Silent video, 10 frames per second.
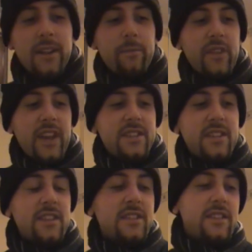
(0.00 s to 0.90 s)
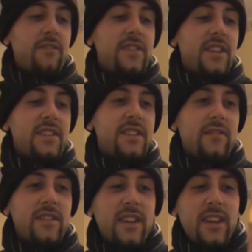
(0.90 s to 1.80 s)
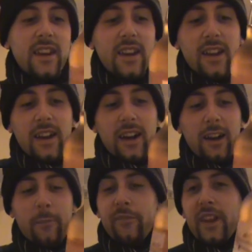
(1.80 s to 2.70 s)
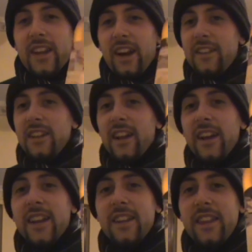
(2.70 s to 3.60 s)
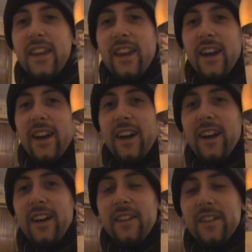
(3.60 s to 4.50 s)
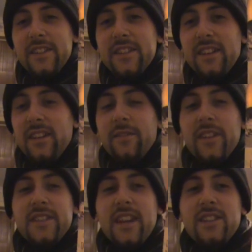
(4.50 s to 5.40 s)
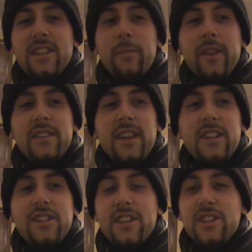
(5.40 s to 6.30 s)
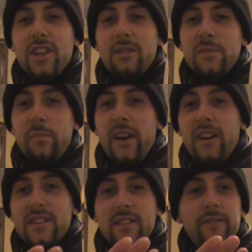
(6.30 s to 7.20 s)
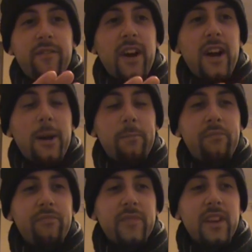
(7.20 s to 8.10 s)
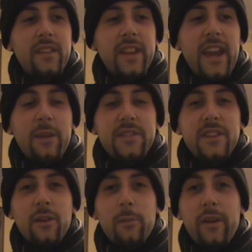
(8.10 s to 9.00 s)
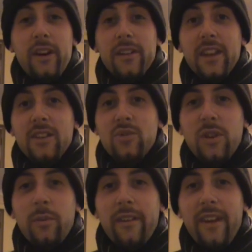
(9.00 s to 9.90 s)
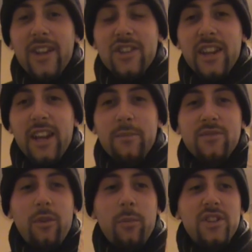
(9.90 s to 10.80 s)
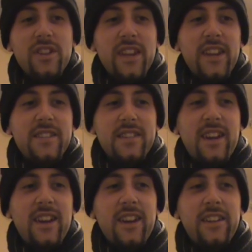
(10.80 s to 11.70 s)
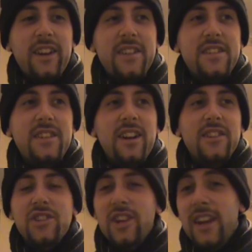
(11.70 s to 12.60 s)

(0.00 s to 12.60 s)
ested in 1770. Um, I kind of like the uh, the design of this actually because it actually shows part of um, the county or part of the country where it actually comes from, which I think is a, a nice touch.